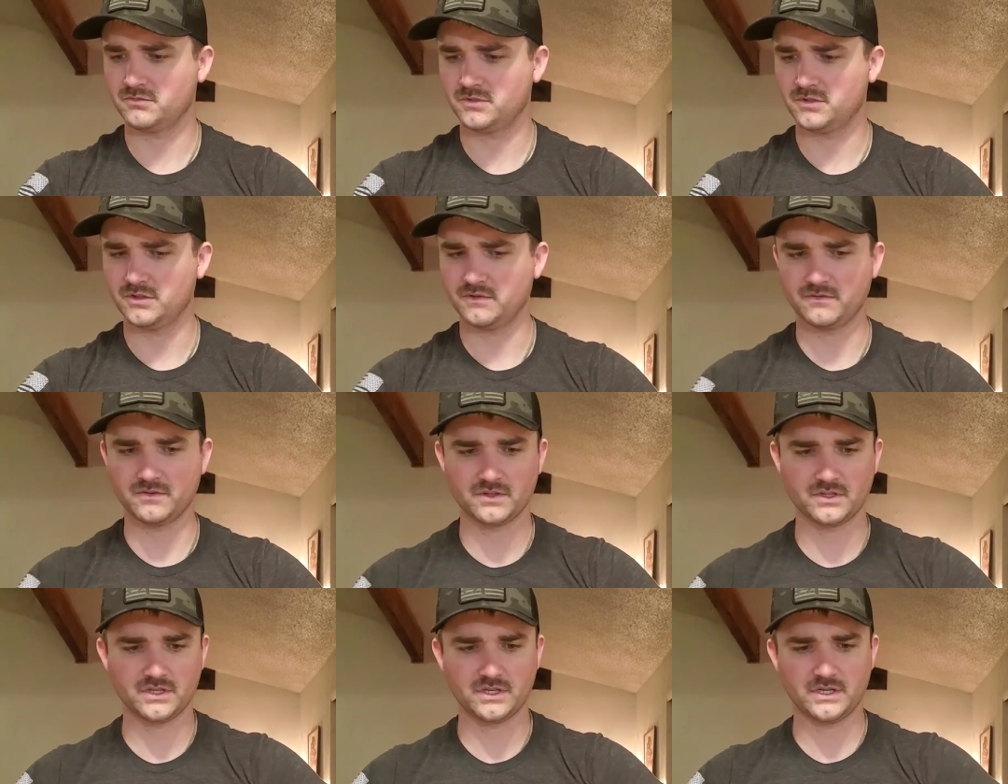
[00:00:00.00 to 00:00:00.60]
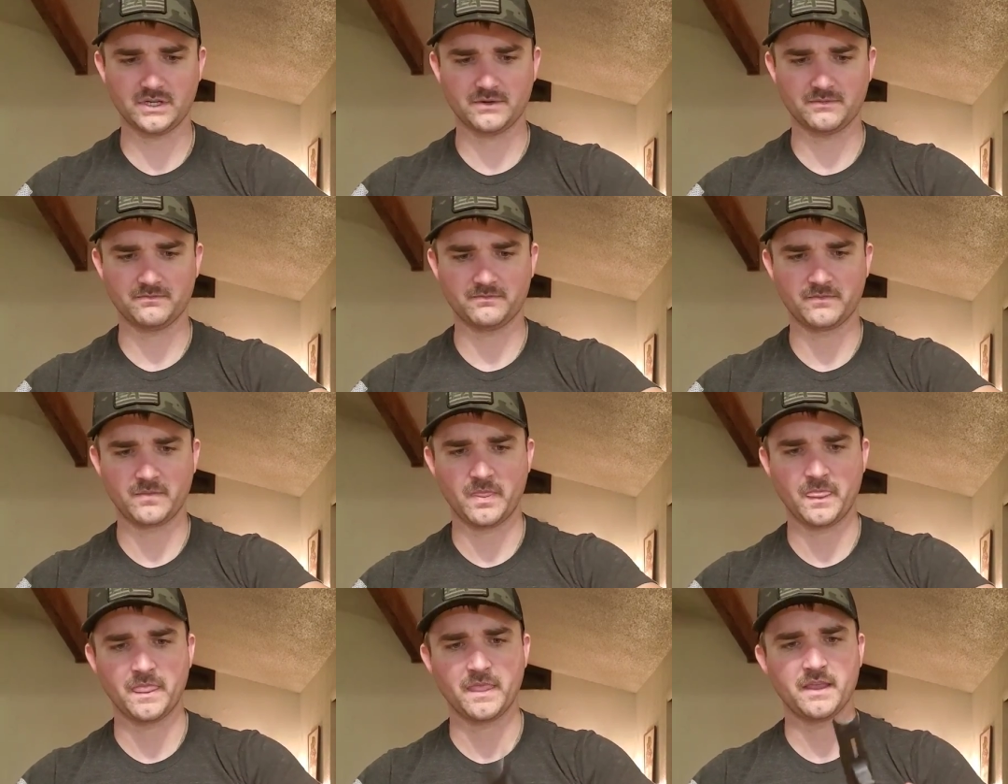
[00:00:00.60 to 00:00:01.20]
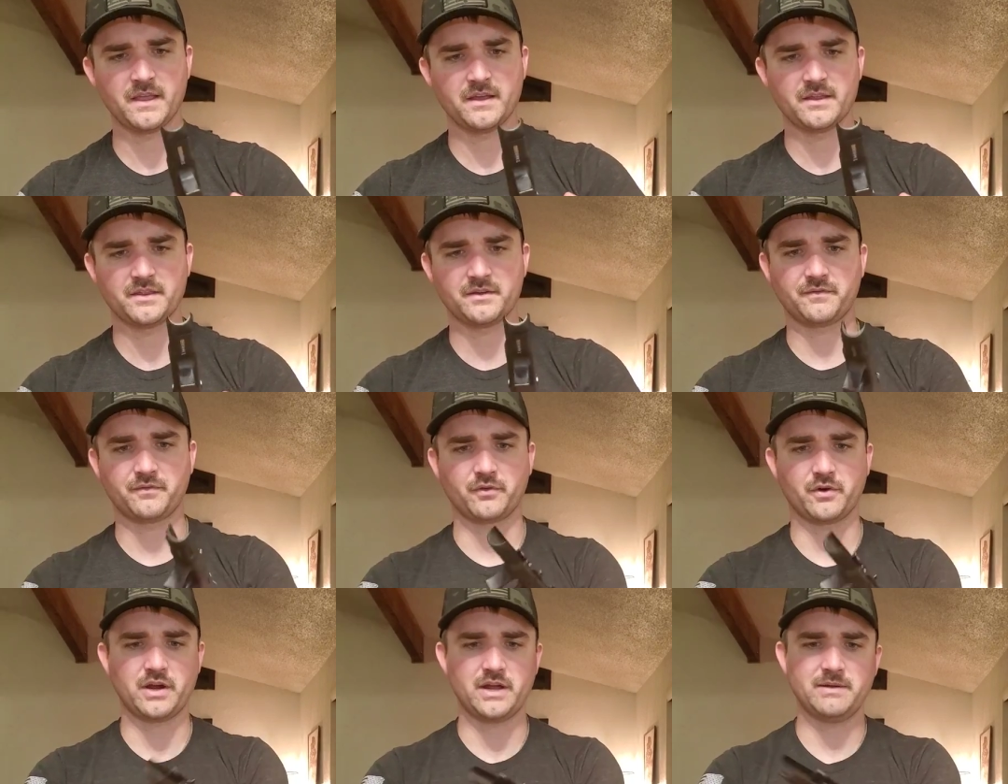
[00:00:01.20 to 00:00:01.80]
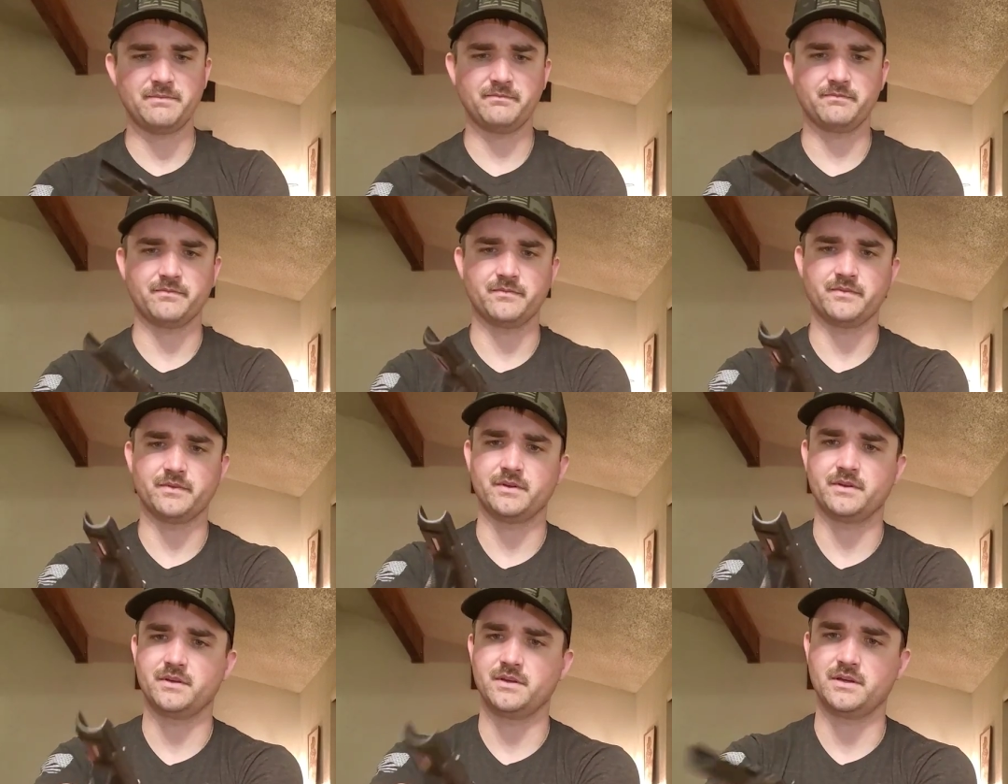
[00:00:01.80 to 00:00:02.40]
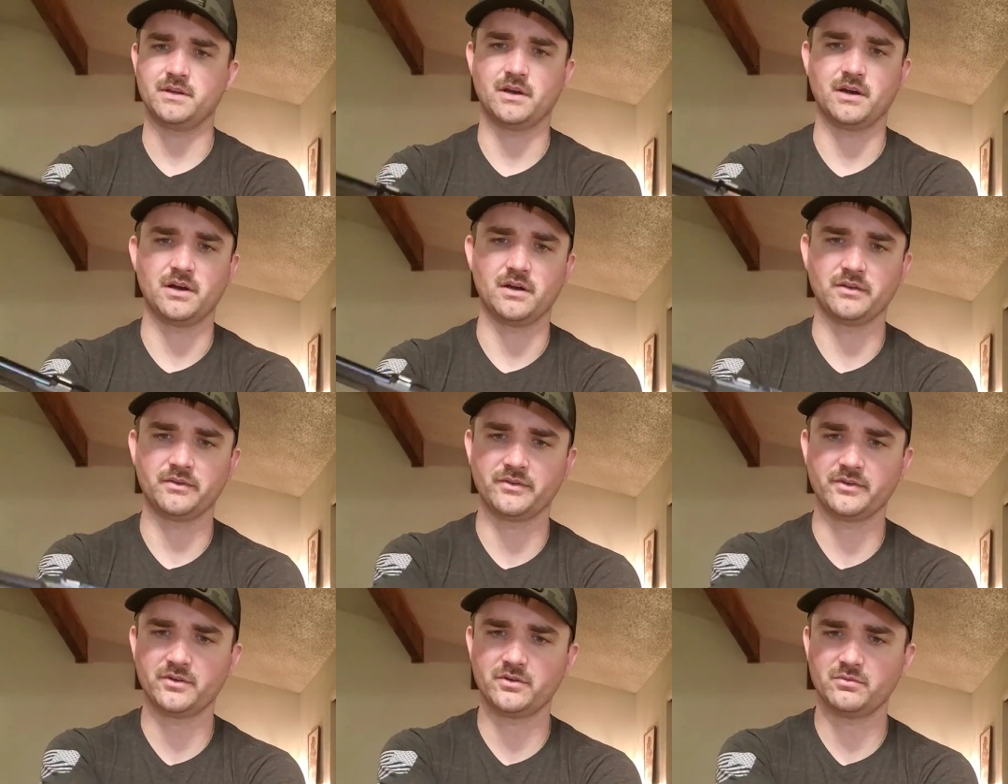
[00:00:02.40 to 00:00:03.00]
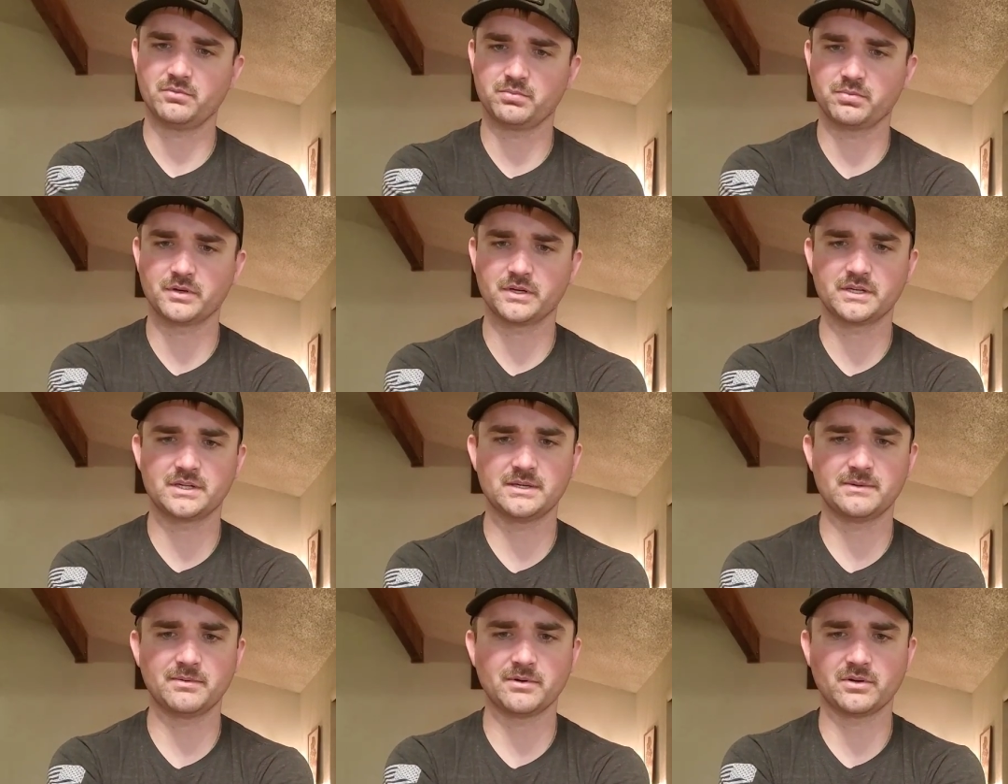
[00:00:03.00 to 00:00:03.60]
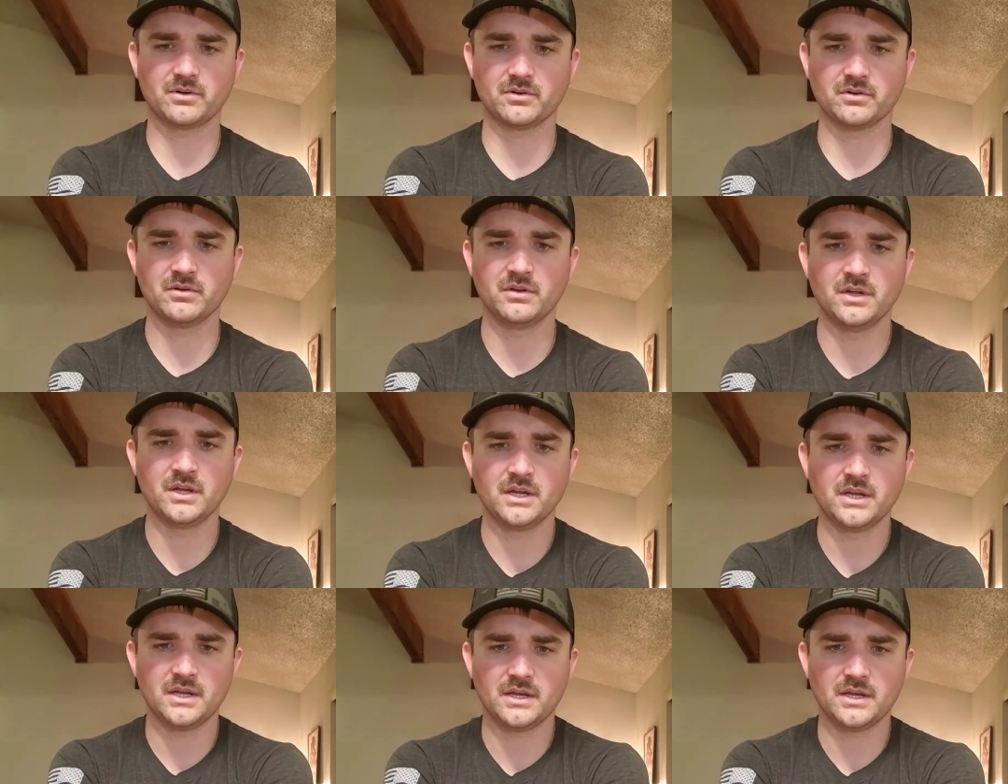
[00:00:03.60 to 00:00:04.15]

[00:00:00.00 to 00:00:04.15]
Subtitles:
different there. The frame, also pretty typical.